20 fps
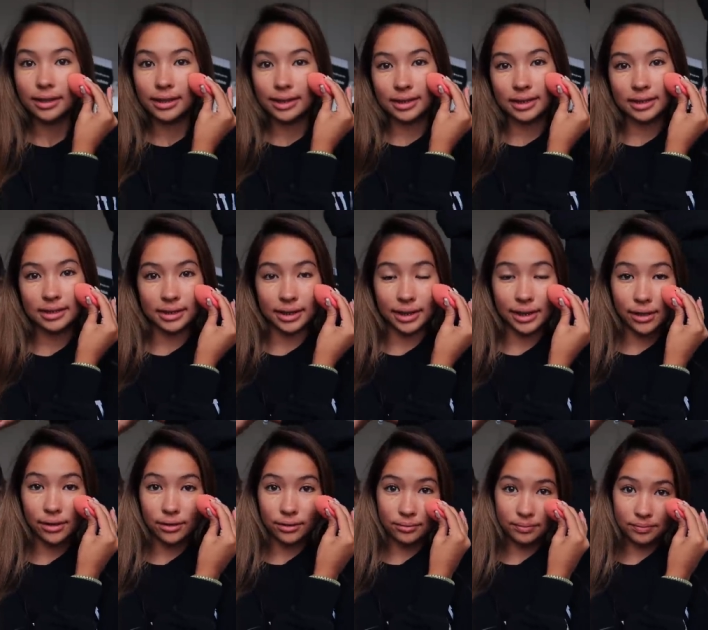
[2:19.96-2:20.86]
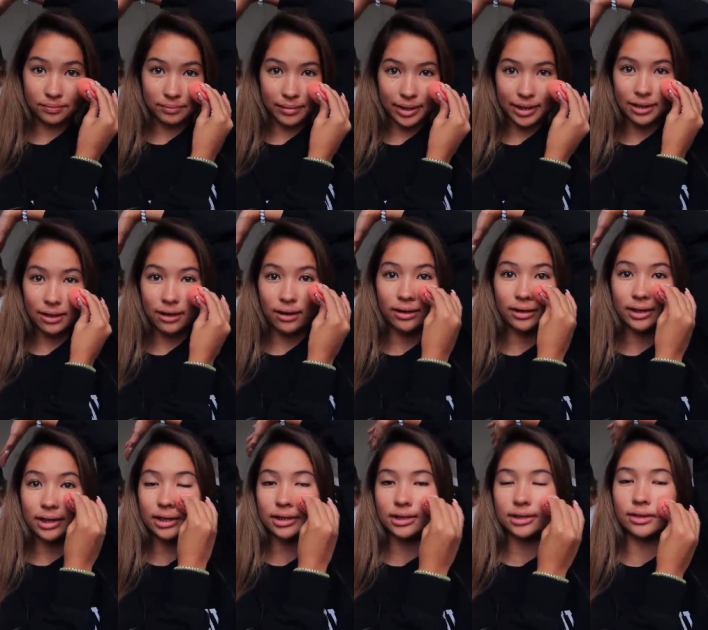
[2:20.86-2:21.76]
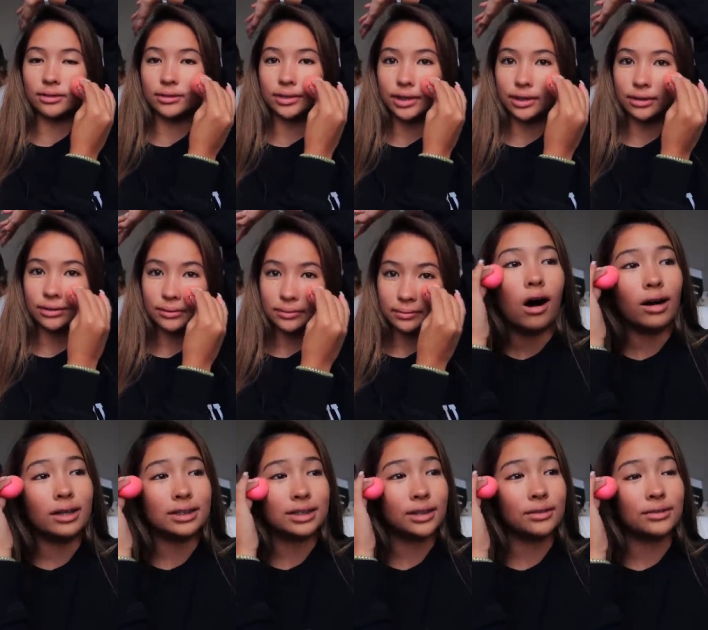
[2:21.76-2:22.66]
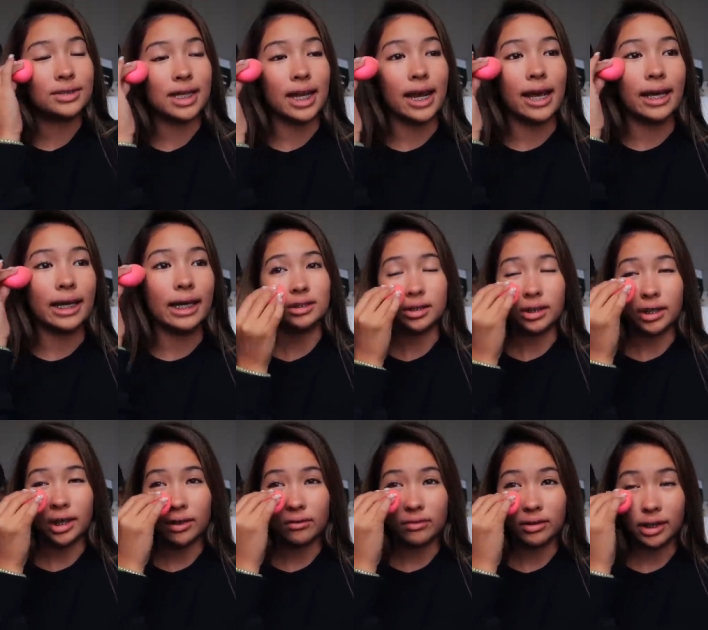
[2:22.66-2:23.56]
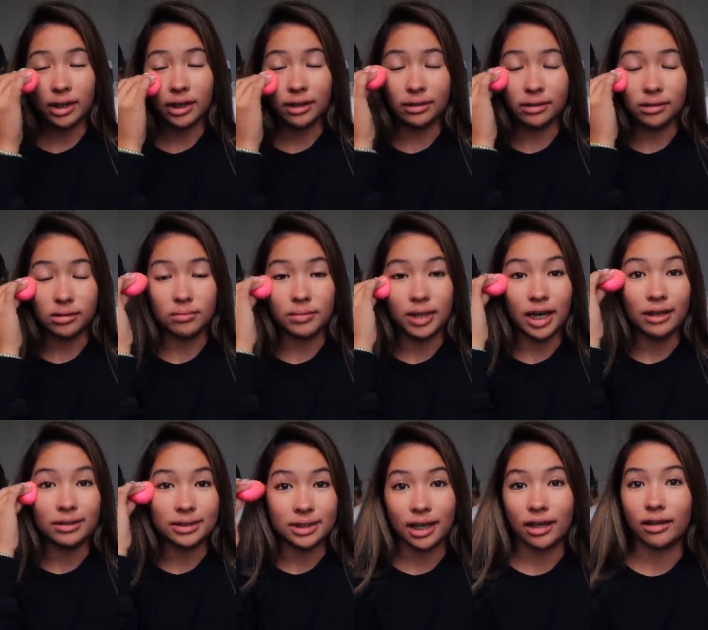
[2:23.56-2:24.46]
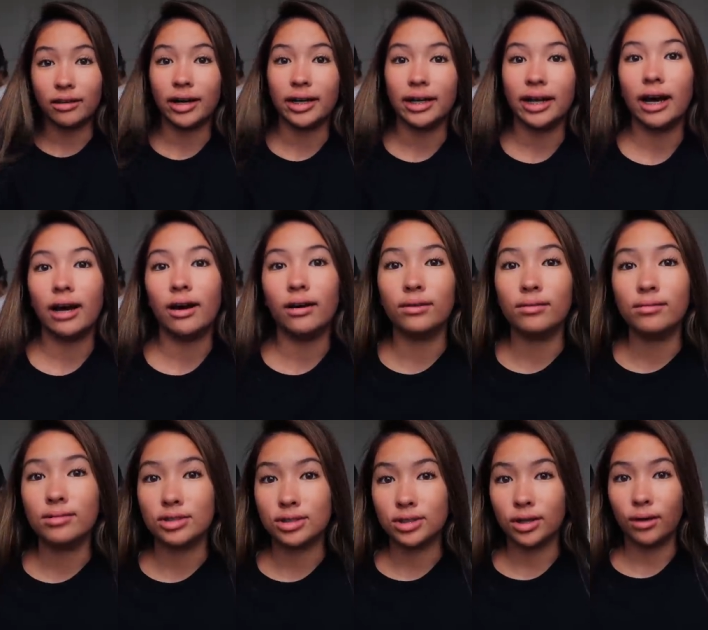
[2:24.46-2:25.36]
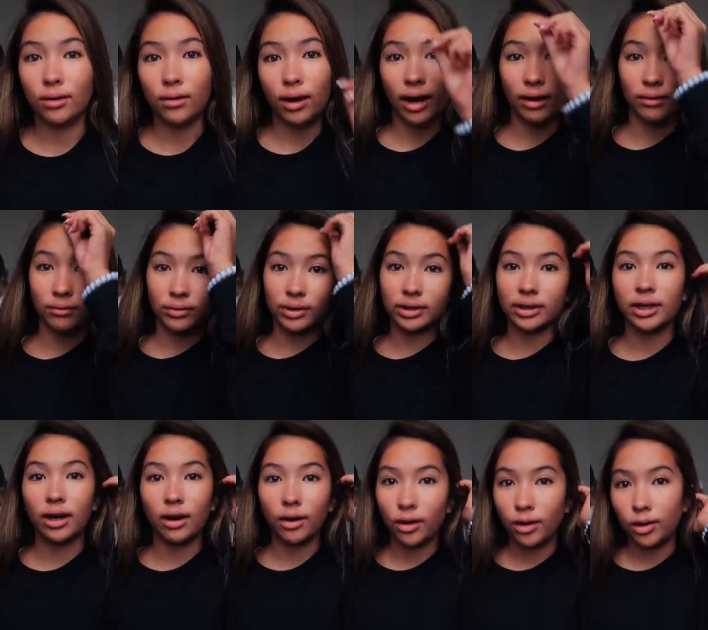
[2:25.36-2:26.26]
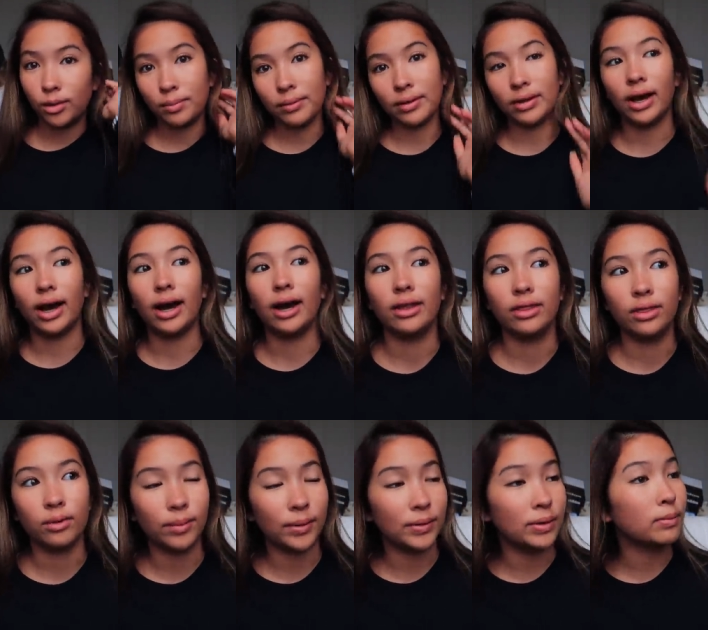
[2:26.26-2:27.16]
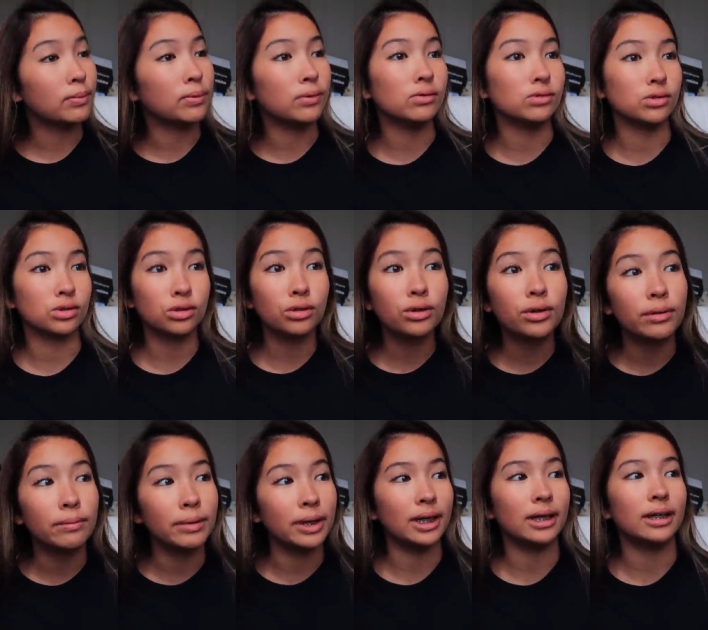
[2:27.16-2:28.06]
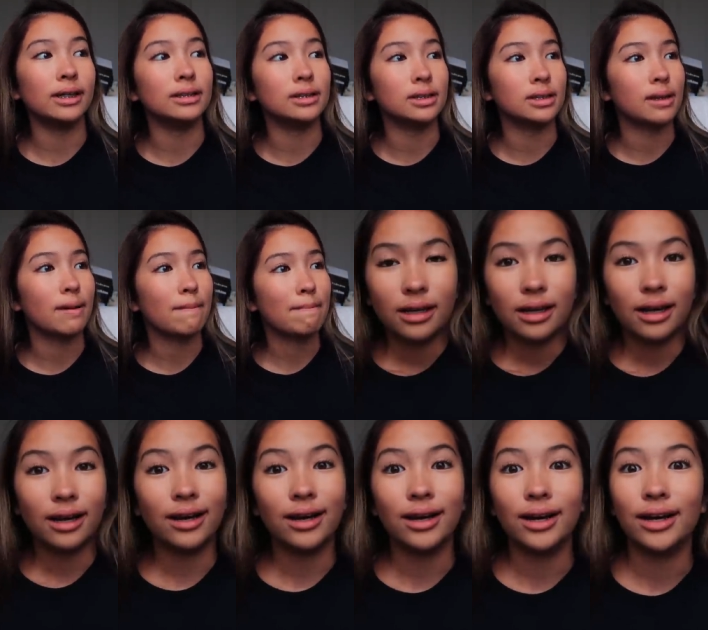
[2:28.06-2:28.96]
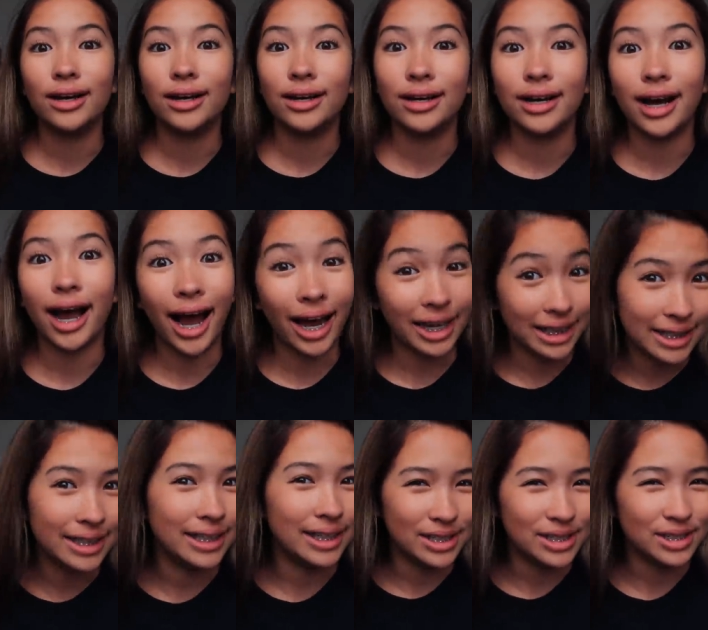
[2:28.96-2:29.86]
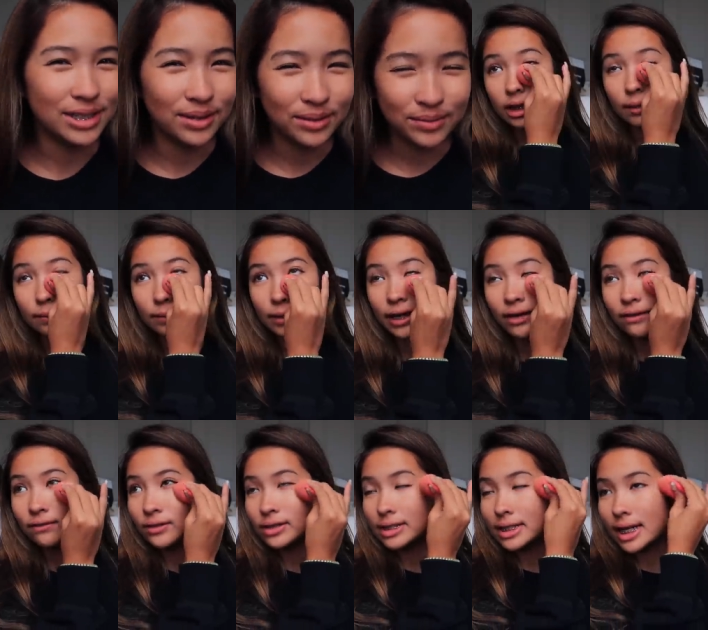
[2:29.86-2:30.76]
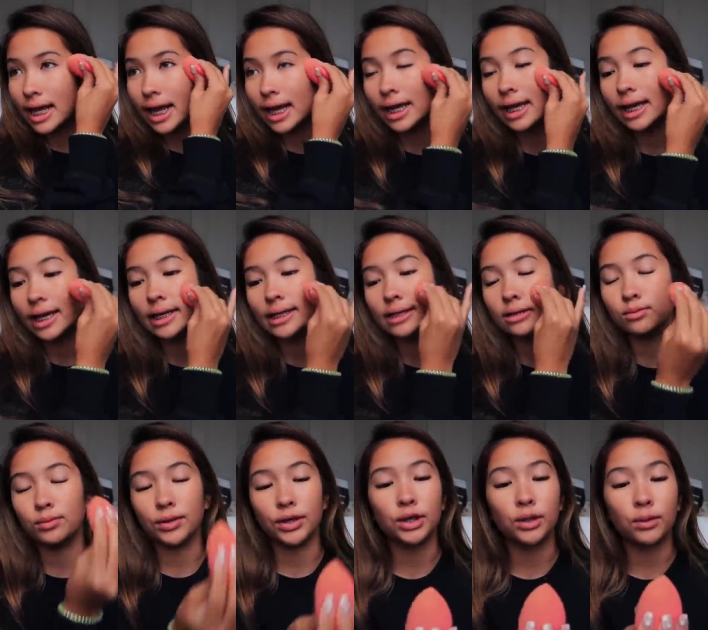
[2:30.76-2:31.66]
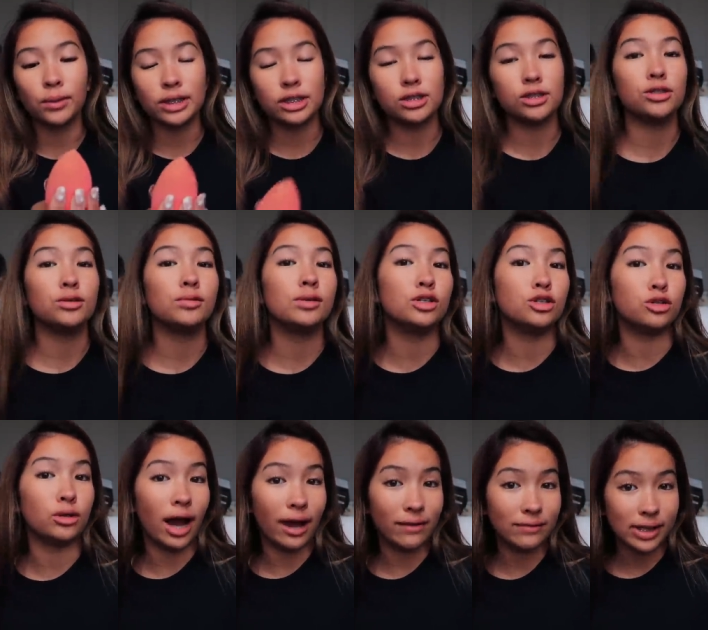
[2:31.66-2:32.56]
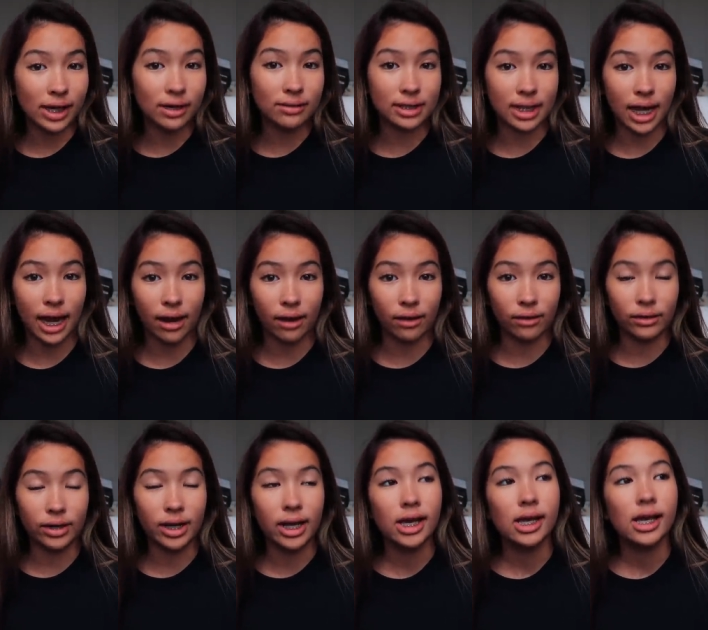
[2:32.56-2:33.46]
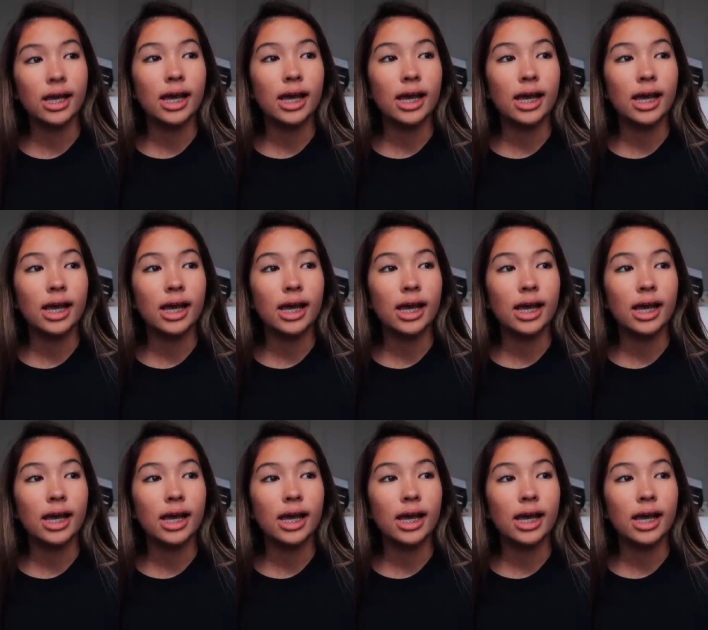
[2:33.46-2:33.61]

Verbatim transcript: This is Leo, my dog. He's so cute. Also today, it's looking really gloomy outside right now, so I really hope that the weather pulls through because I need it to. The plan for today is we are going to drive downtown